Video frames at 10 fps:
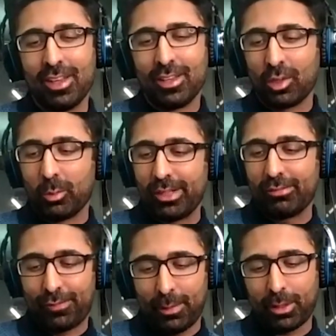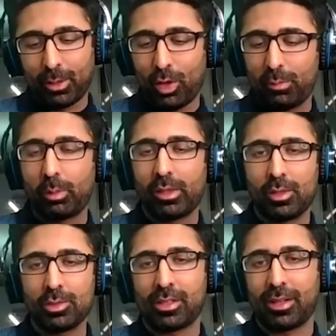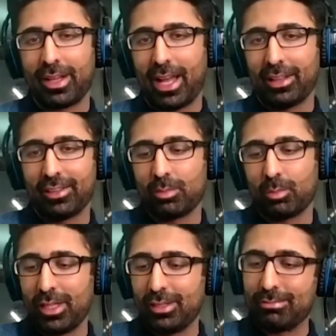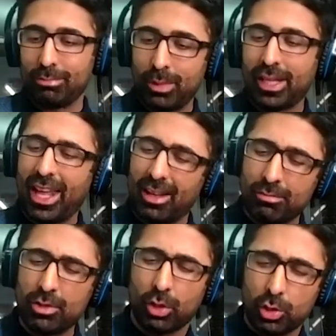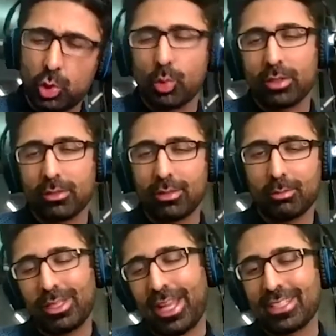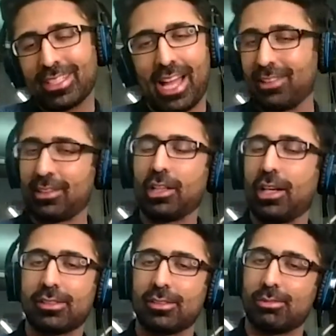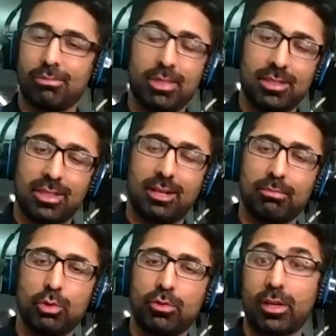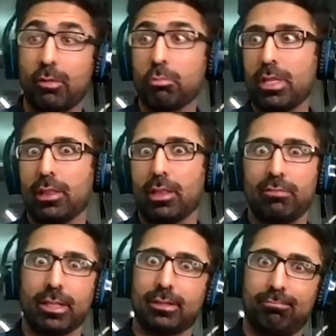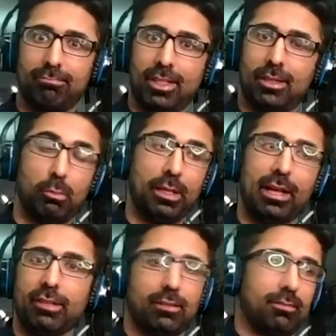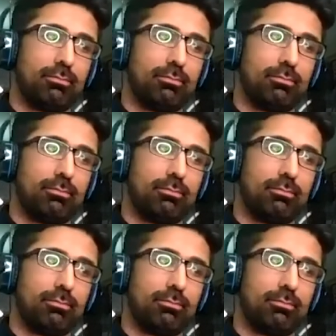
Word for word: So we flipped a coin between Houston and Dallas. We mm-hmm. we kind of you know toured. We like Dallas a lot, so we just kind of moved here, and we love it. We love it.